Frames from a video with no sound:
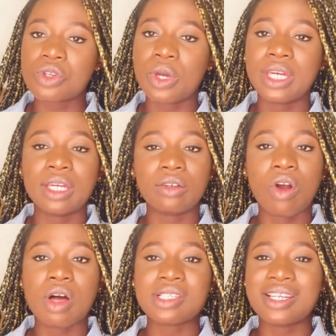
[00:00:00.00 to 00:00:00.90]
it can
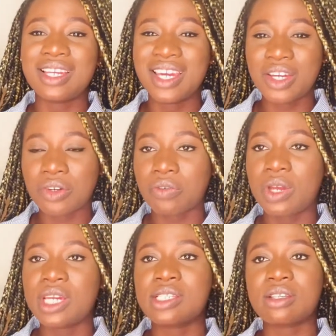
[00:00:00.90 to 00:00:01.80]
cause an
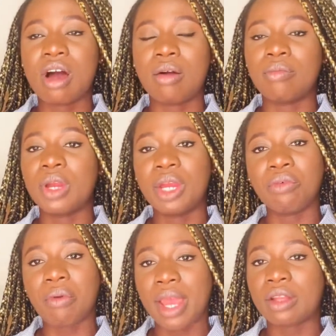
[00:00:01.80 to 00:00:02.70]
increased
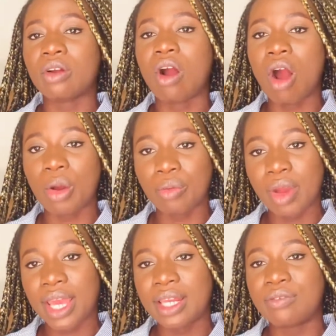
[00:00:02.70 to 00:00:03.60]
irregular heart
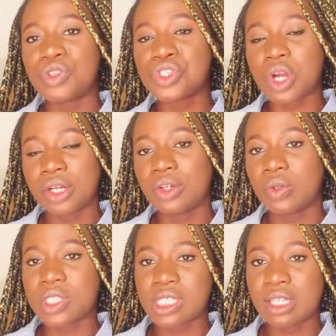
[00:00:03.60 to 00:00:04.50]
rate. If you start
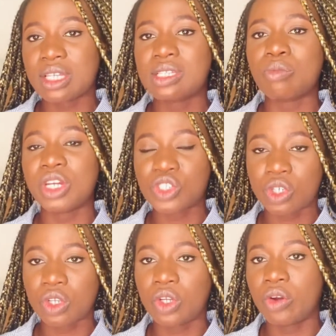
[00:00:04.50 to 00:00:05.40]
noticing this, make sure
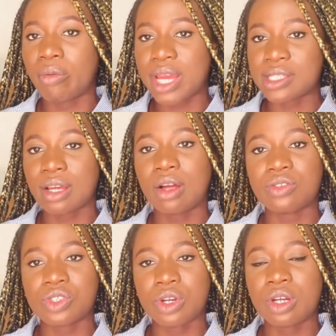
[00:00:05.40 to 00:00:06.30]
that you're raising
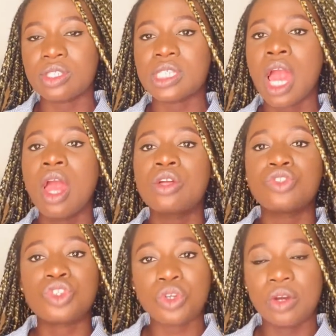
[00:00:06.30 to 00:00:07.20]
concerns
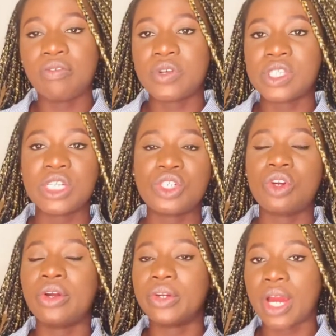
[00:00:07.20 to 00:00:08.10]
to your physician
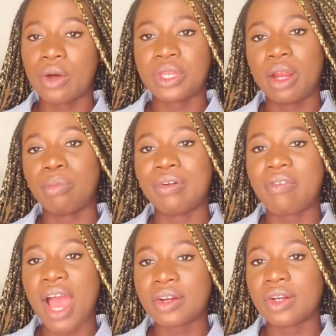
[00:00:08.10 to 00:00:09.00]
or your healthcare
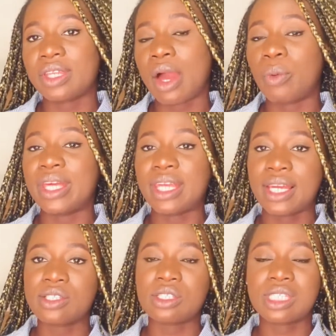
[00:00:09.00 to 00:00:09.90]
provider. That way they
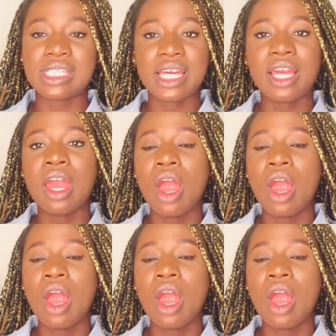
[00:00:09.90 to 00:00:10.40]
can see